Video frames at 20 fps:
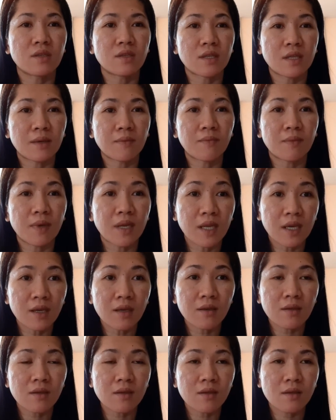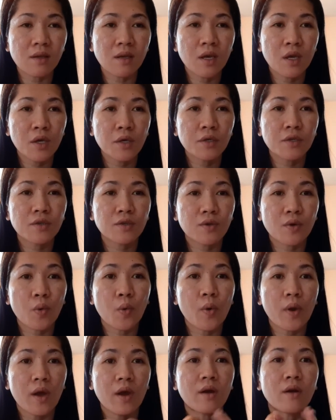siblings, so
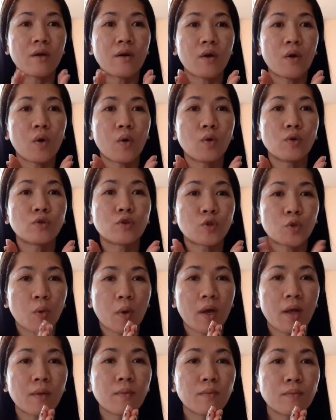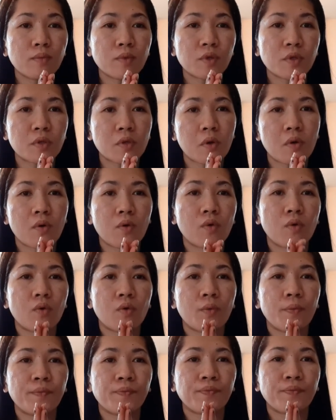we are all 12. So
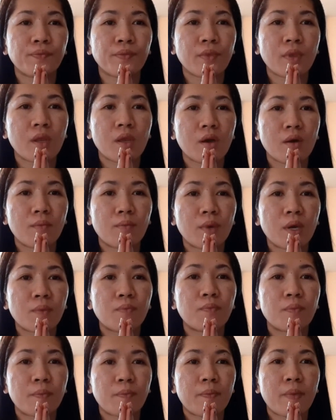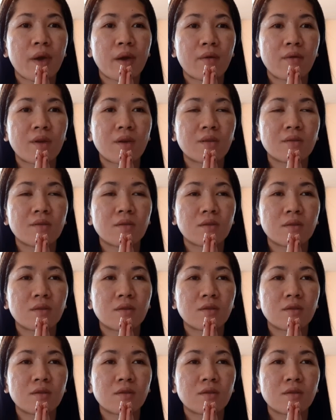my parents